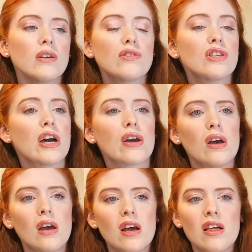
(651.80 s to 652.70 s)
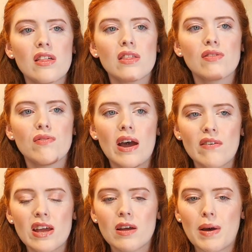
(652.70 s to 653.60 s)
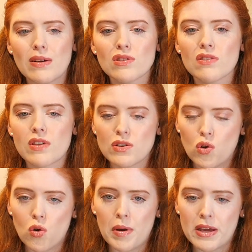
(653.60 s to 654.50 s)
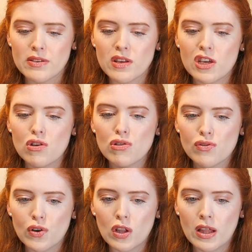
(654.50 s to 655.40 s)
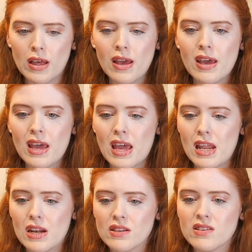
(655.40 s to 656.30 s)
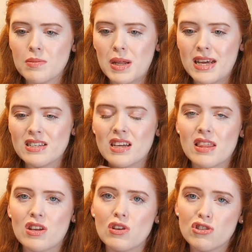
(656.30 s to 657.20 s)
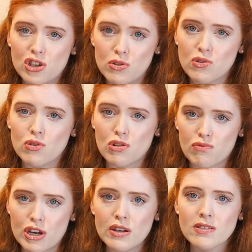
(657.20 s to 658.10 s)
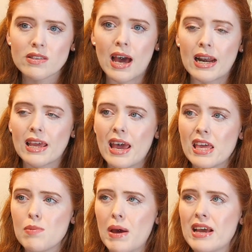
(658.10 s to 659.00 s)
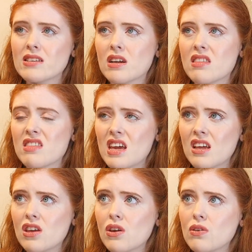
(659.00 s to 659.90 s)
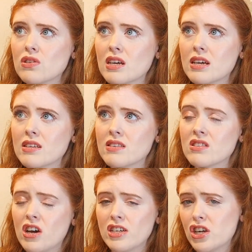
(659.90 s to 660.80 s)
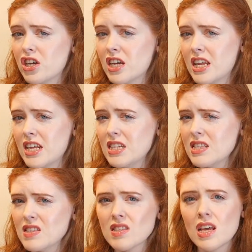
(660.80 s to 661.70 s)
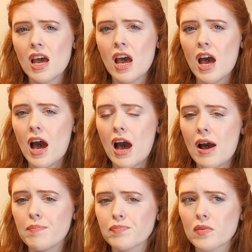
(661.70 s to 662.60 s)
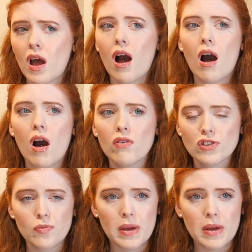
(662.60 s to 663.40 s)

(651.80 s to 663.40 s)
So varying amounts of those hormones are useful in stimulating either new shoots or new roots, and Cakey Paste I think uses cytokinins. Off the top of my